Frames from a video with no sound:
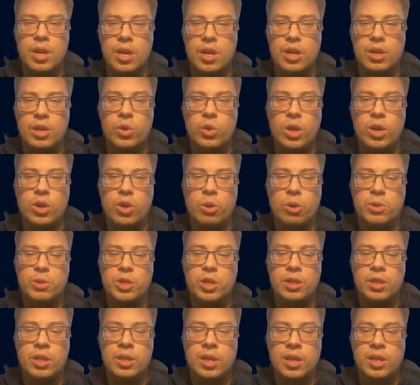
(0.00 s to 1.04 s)
UI
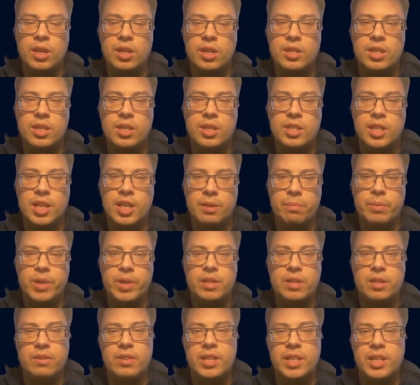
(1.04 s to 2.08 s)
Object is a design
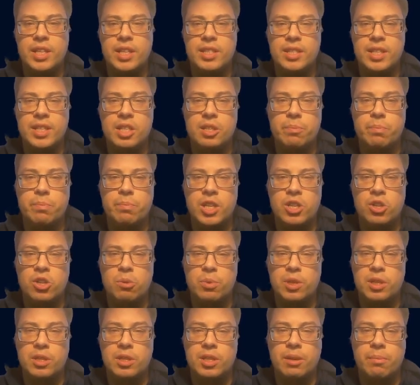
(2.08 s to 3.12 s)
pattern that extends page
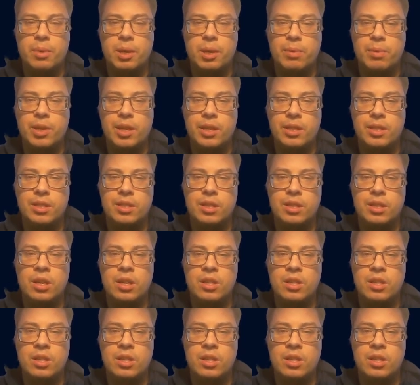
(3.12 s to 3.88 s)
objects capabilities.